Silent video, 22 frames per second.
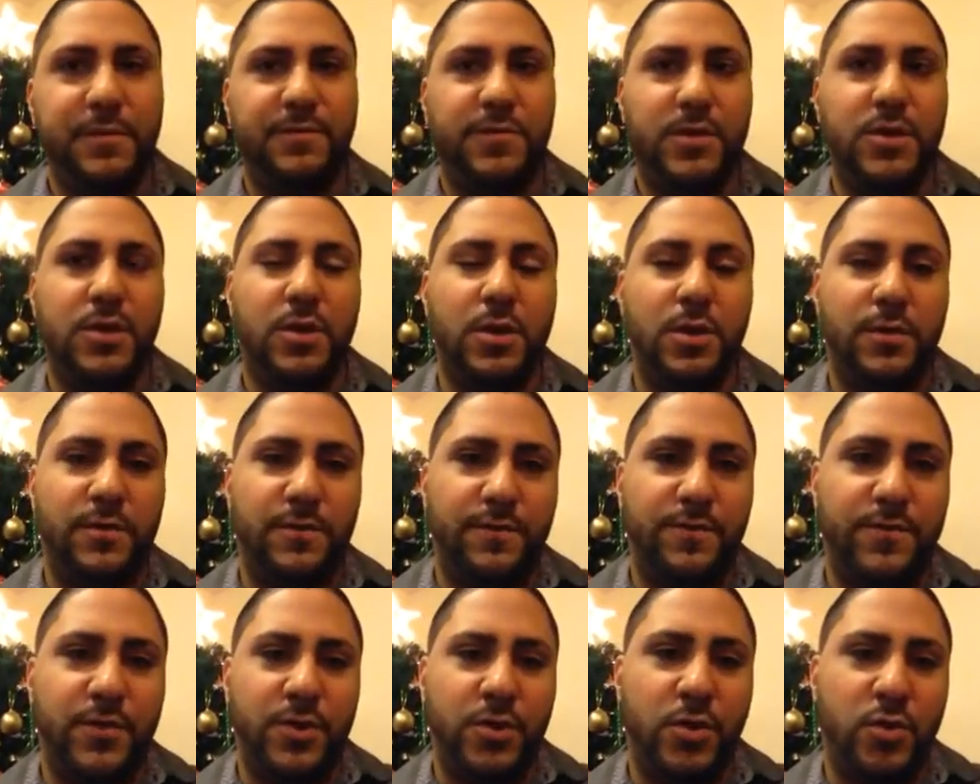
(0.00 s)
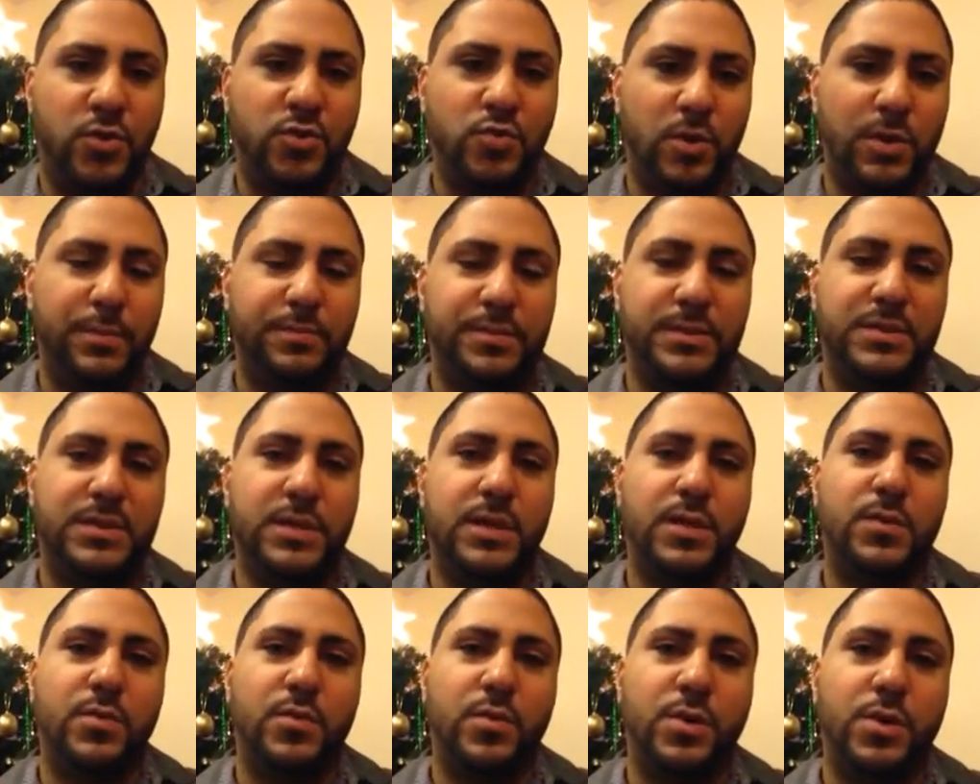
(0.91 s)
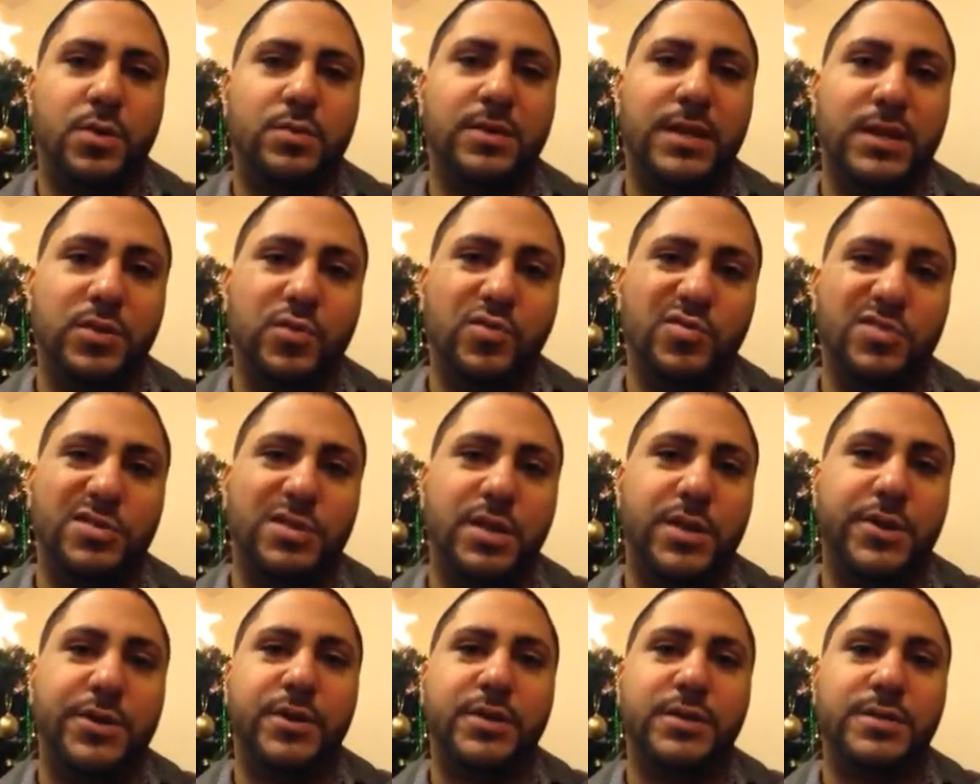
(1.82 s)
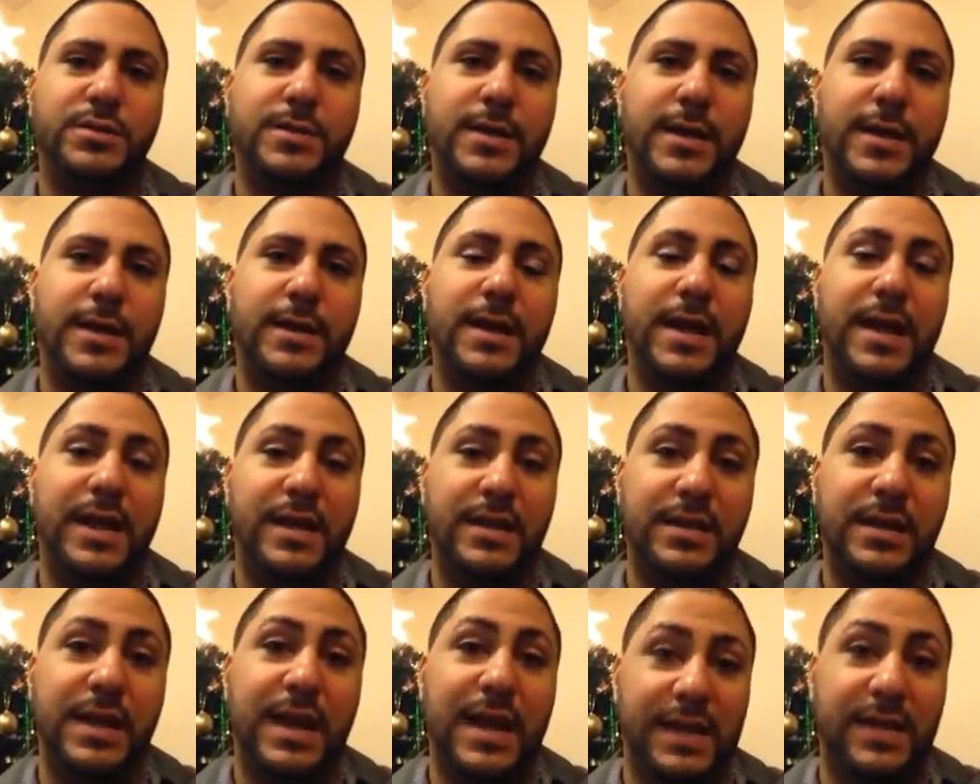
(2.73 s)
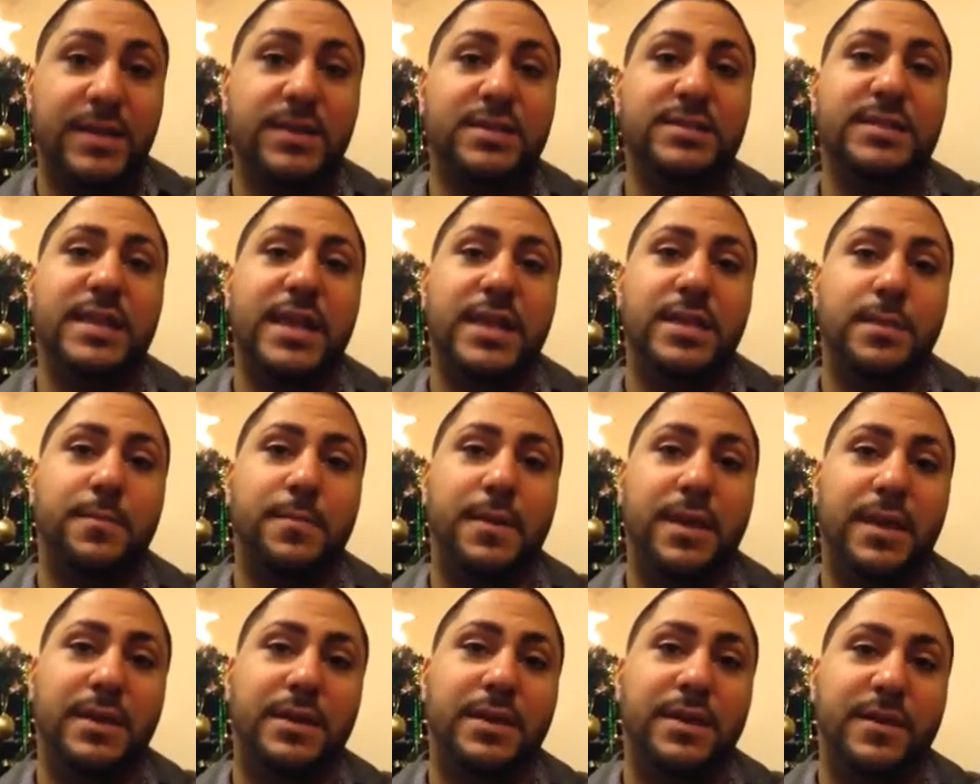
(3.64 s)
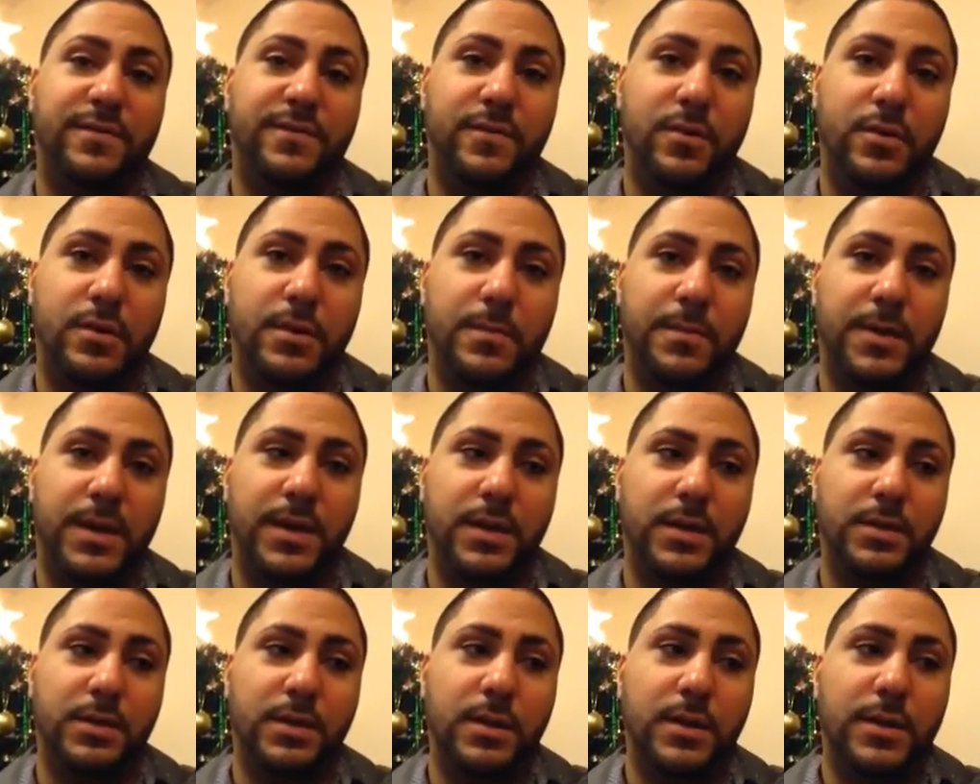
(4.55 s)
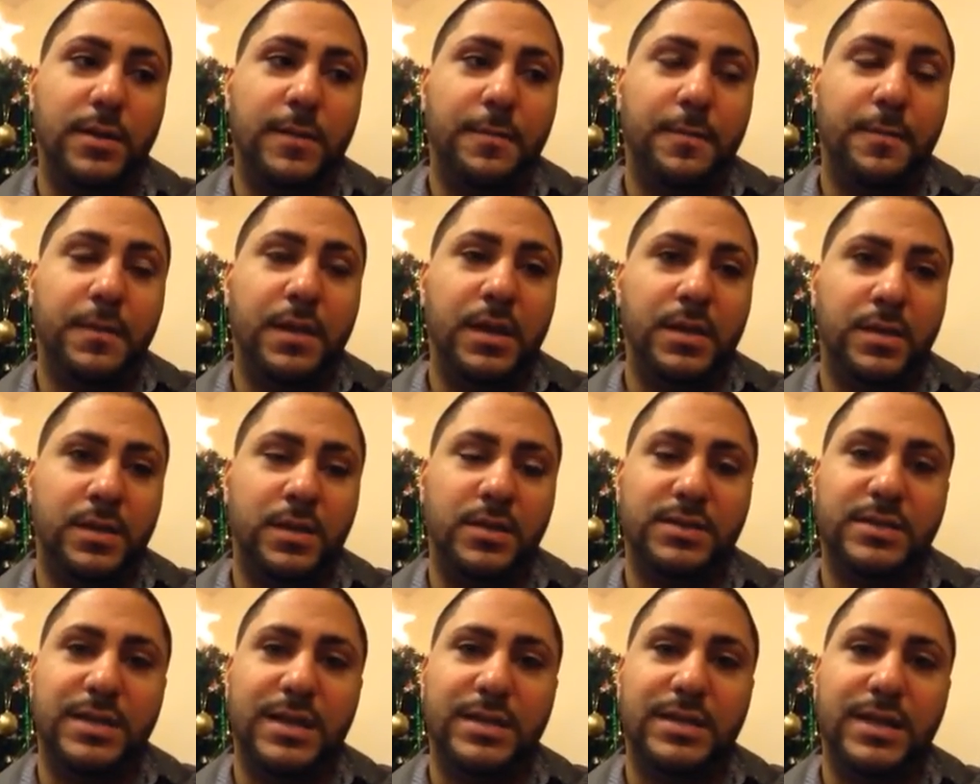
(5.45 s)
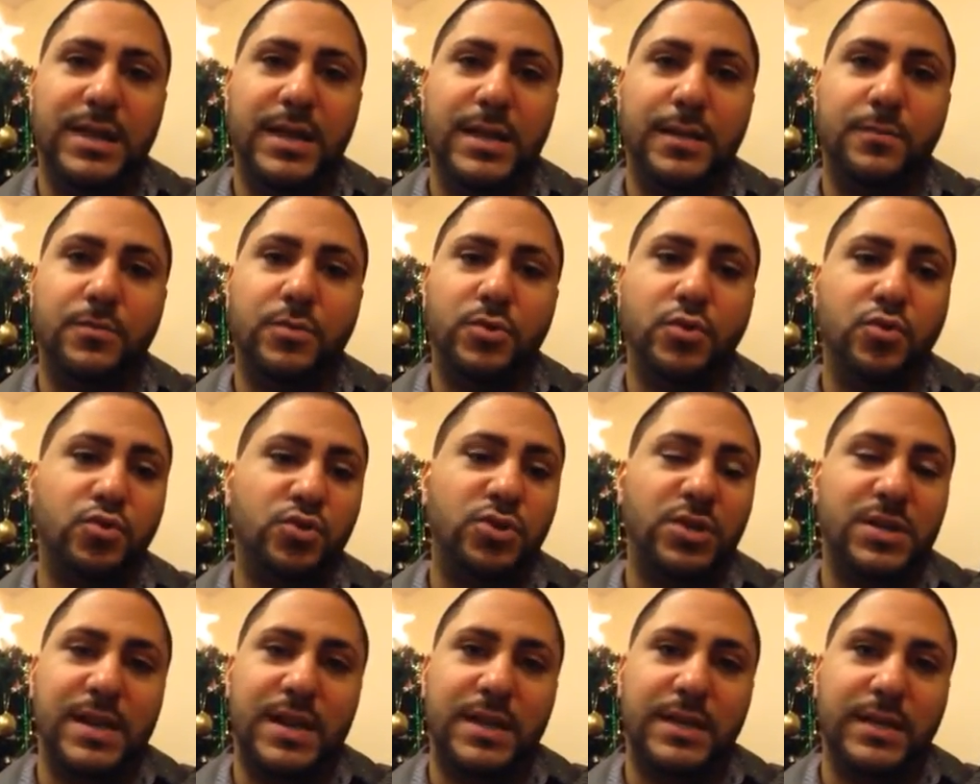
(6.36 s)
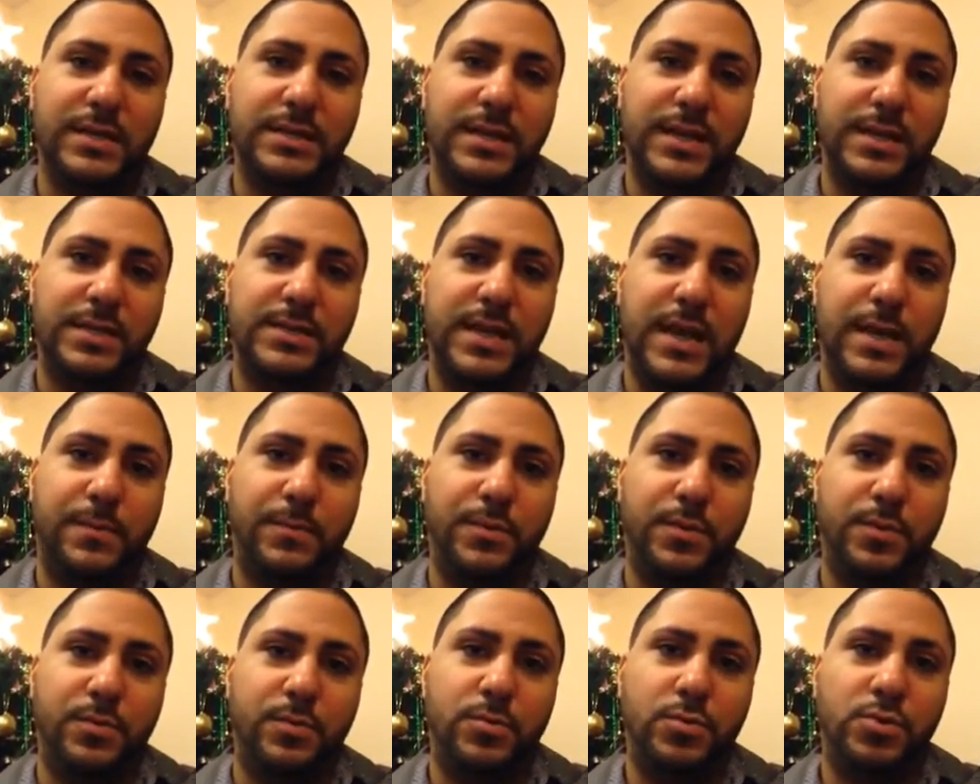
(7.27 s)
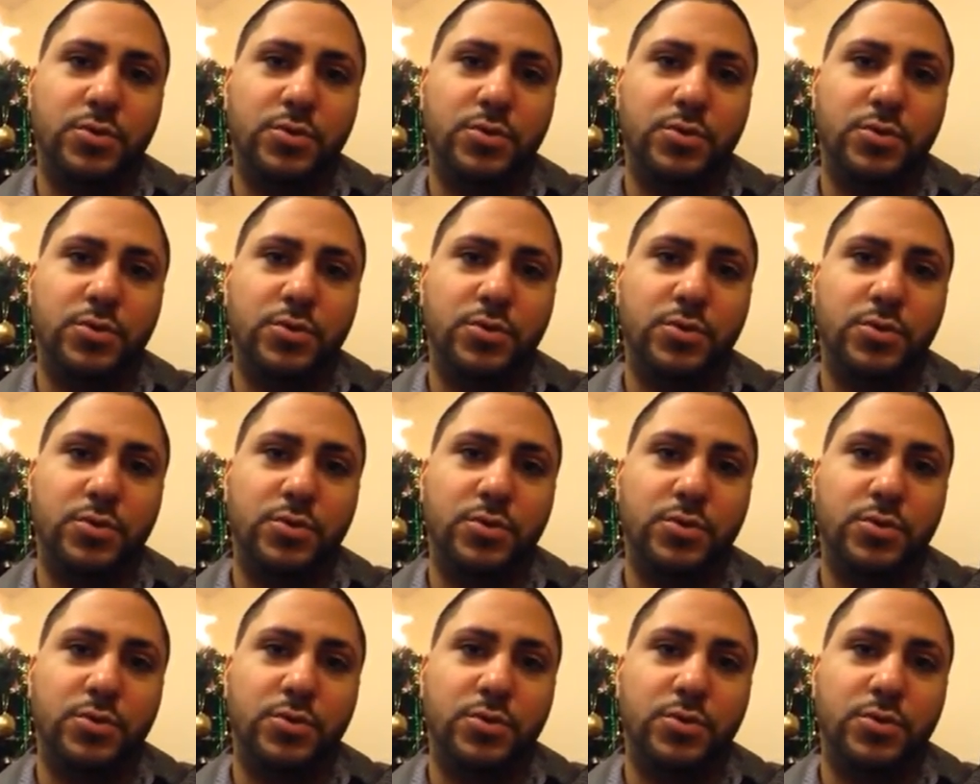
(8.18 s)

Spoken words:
for those 1% of the world that do stutter, is that I understand your pain and I feel your pain, and understand that you should not let that stop you.